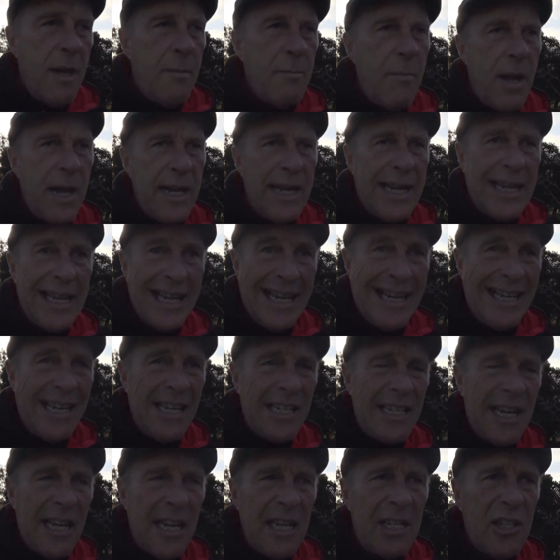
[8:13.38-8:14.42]
My cleaner
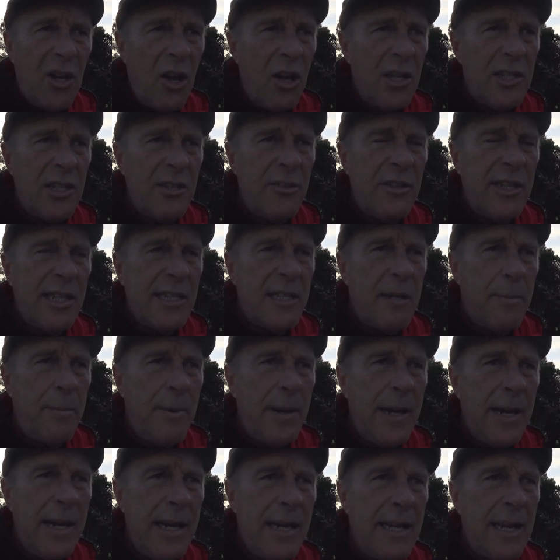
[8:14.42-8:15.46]
sanitizer had
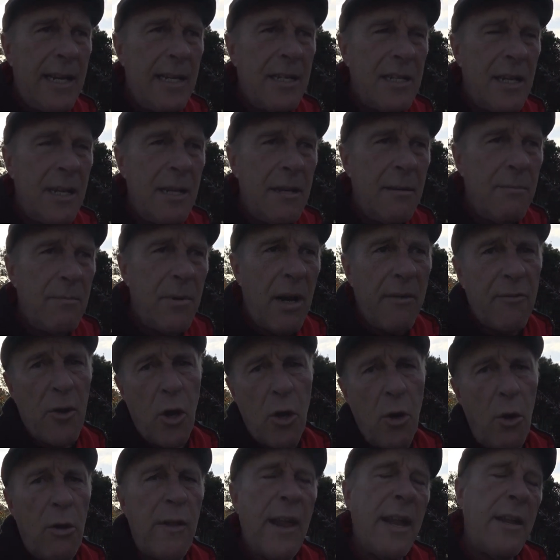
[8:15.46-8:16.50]
disappeared. But I've got
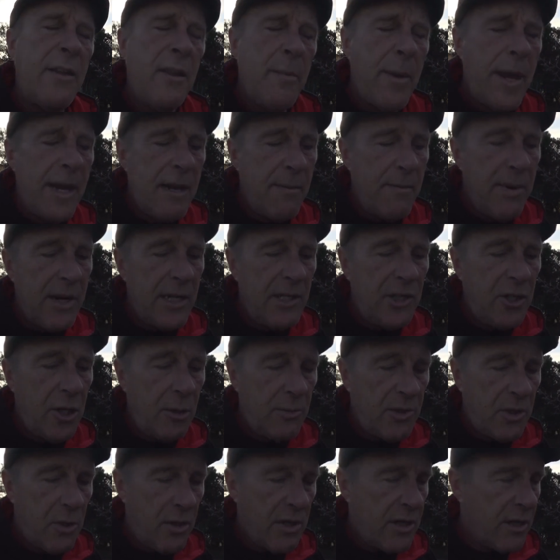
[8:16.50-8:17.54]
all that in the bacon butty
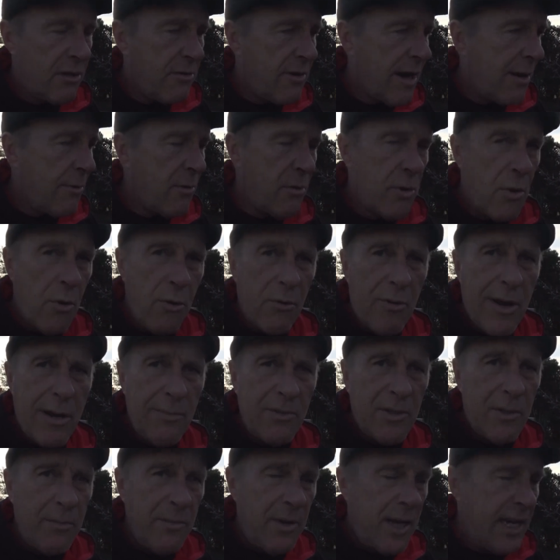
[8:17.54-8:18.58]
shop, so I could go and grab
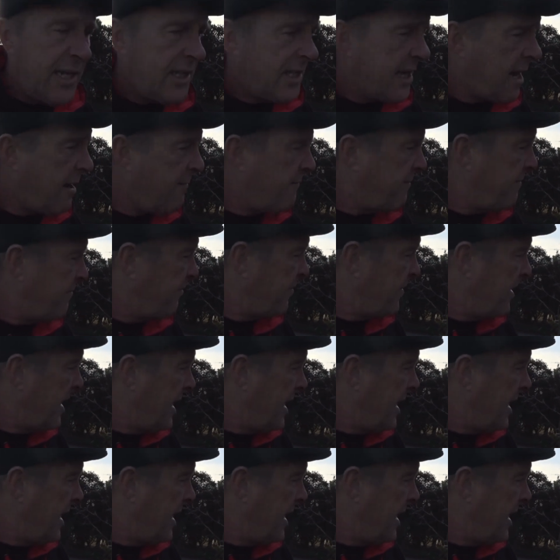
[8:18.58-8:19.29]
some of their stuff.